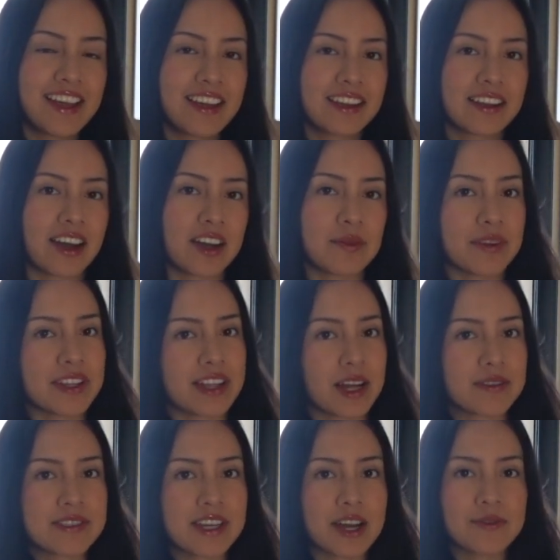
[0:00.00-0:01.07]
got on my
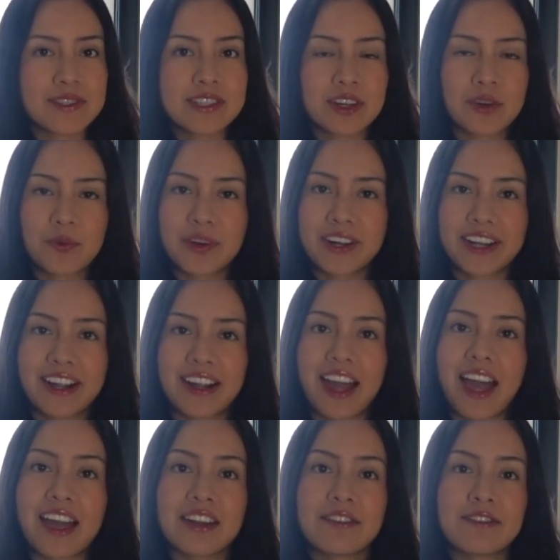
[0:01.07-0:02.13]
laptop, started working. I
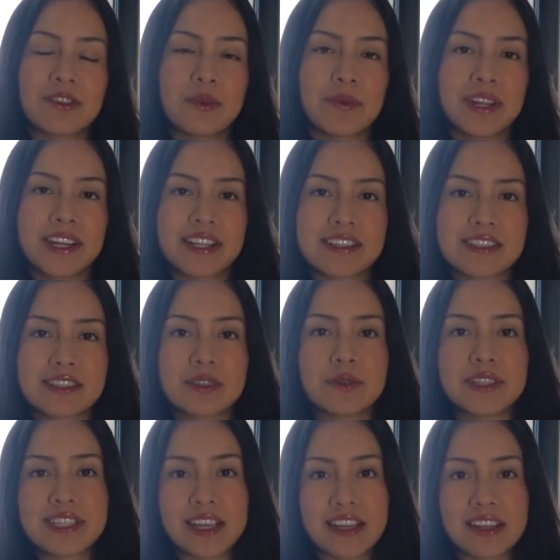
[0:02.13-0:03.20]
had a few meetings to
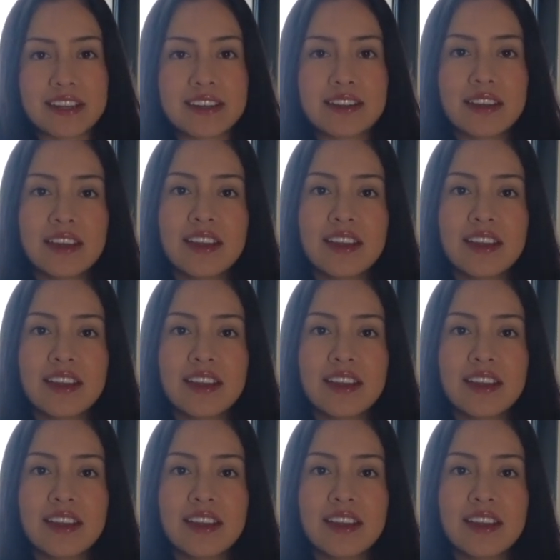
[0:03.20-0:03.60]
attend